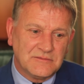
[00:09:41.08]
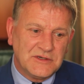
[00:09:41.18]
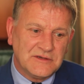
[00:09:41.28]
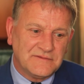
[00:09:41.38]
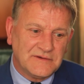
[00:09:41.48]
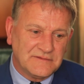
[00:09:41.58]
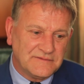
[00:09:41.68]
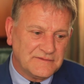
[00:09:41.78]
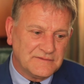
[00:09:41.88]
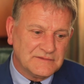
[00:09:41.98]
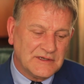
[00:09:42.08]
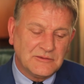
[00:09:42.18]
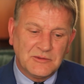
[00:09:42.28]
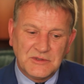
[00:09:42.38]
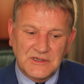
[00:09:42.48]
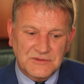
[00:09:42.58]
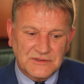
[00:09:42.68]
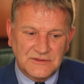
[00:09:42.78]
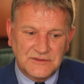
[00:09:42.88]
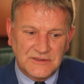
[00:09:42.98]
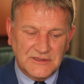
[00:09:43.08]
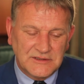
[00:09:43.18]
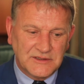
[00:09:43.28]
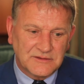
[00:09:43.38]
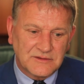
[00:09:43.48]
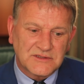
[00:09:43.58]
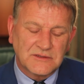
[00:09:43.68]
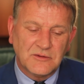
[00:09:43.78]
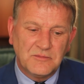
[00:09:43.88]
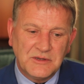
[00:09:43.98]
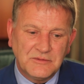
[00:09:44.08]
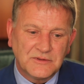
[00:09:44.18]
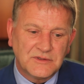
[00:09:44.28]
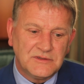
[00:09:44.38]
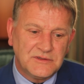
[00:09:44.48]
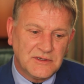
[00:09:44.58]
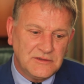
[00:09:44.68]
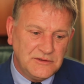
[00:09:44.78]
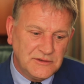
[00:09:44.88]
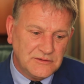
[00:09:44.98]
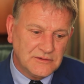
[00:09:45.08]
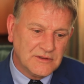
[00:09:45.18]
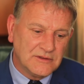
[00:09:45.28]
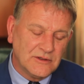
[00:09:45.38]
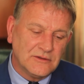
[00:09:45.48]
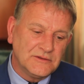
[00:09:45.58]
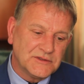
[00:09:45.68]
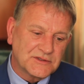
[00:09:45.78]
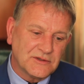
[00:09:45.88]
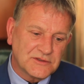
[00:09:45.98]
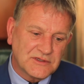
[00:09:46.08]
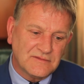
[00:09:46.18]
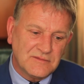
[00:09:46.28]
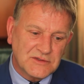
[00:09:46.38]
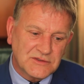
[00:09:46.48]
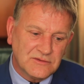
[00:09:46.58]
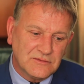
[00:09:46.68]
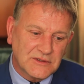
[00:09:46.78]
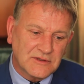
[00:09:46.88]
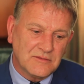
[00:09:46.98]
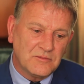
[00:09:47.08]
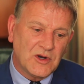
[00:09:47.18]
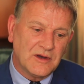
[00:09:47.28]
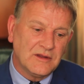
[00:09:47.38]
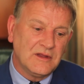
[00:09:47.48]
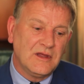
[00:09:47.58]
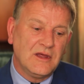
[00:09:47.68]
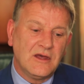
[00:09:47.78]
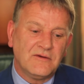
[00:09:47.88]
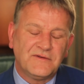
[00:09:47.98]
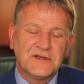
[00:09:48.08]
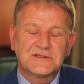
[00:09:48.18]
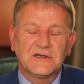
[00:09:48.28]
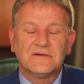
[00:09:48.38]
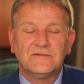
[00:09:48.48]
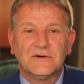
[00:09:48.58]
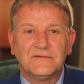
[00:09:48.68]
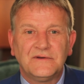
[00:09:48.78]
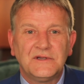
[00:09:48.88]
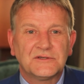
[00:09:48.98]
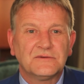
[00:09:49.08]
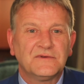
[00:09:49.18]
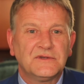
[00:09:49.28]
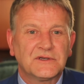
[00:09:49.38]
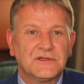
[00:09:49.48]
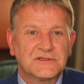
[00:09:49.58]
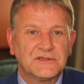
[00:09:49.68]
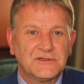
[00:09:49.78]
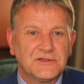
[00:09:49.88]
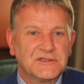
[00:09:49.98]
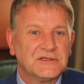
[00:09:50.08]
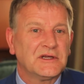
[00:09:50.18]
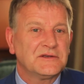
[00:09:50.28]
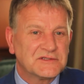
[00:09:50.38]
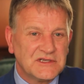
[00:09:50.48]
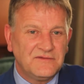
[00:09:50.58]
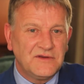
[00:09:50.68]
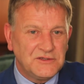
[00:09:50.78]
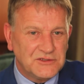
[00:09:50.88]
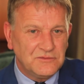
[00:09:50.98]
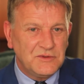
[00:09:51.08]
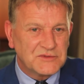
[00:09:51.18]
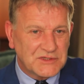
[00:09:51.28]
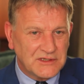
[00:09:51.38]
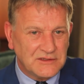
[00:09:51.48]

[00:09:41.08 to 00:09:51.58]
on May 5th, I will be absolutely delighted, because I will be able to continue not only the Scottish Government's good work, but things that I've not finished within the constituency, like Save the Ancient Weymss